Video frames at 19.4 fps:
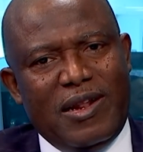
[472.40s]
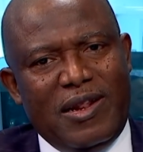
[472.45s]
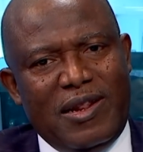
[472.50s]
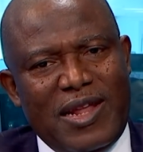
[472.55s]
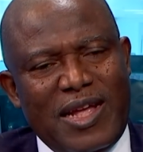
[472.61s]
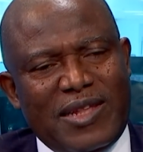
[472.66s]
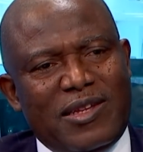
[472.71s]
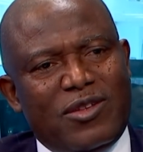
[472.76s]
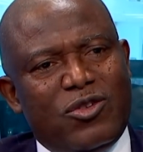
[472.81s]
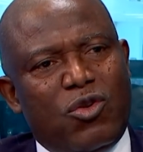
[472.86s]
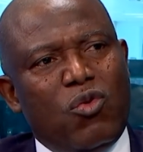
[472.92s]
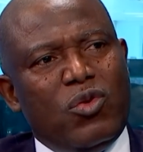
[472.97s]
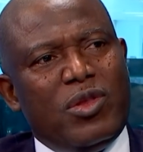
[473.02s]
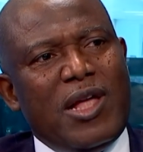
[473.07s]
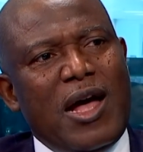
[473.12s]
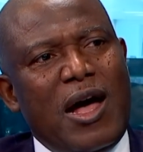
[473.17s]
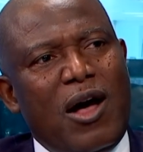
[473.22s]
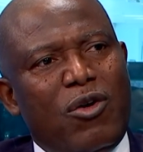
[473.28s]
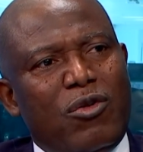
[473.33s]
let it go
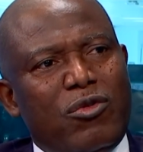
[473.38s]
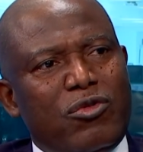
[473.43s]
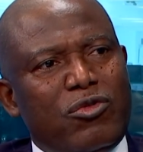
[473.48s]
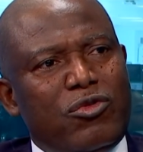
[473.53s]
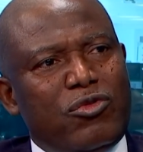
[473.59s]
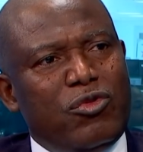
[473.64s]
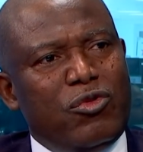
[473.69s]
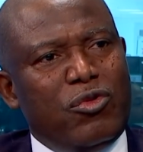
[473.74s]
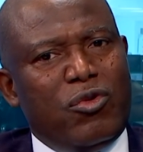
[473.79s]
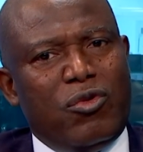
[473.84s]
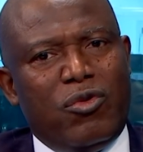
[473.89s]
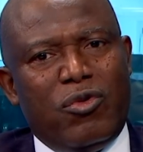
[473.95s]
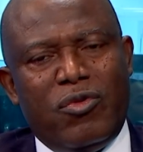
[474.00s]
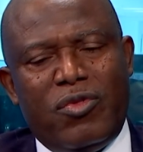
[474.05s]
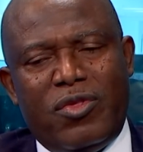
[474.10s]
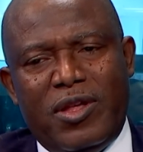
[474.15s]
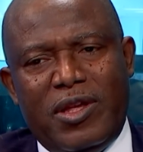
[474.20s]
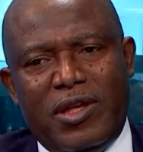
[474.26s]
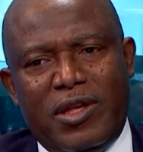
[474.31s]
down to
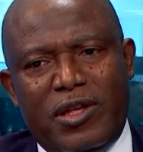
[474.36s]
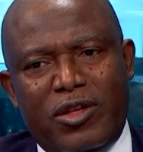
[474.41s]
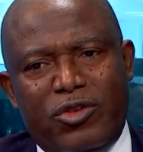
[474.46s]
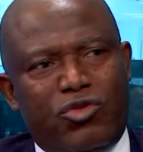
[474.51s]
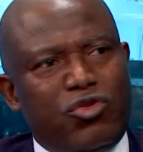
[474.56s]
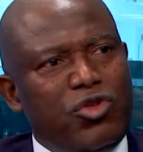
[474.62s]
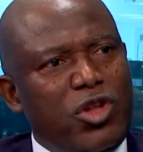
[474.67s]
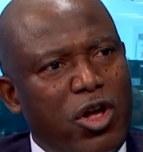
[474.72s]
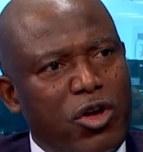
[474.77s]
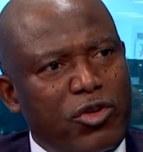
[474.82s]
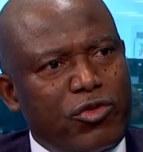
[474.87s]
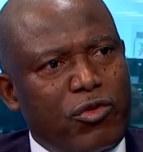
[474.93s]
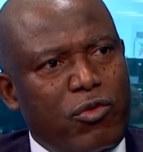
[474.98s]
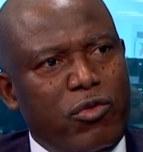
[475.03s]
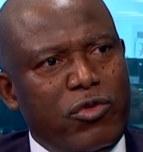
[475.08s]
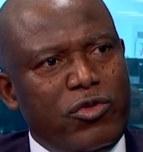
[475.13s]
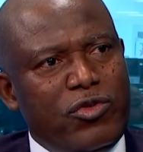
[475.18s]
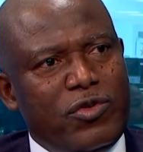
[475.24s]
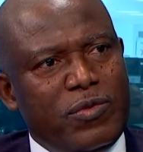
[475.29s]
the junior
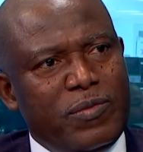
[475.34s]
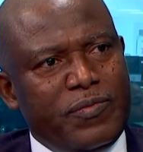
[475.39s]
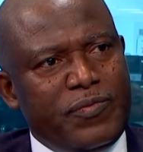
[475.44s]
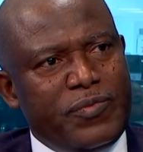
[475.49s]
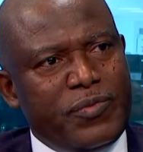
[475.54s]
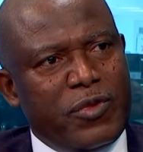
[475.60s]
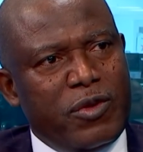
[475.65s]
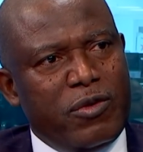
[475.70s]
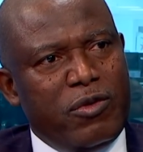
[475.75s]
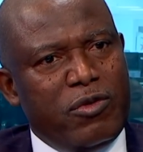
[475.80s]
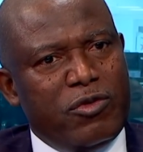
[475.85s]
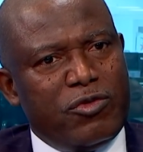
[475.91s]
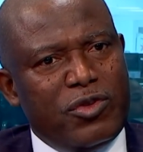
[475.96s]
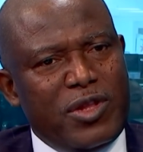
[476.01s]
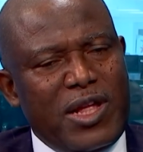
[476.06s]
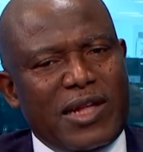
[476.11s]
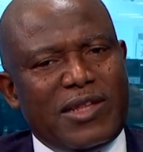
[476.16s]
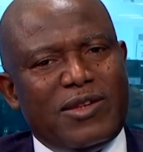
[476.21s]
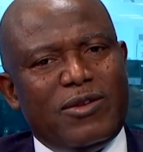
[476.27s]
schools
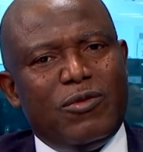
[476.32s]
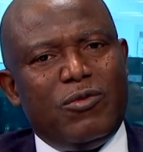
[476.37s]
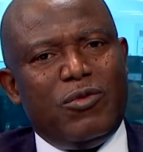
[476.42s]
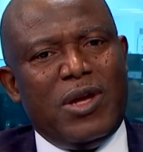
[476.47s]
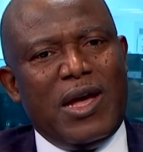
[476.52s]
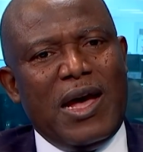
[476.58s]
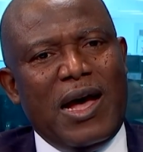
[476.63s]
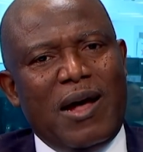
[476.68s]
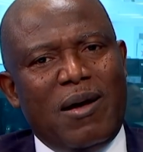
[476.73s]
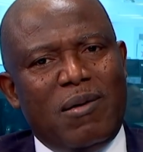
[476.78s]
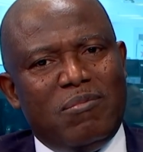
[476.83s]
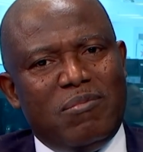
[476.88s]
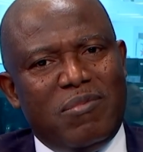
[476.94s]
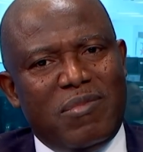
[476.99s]
so that we are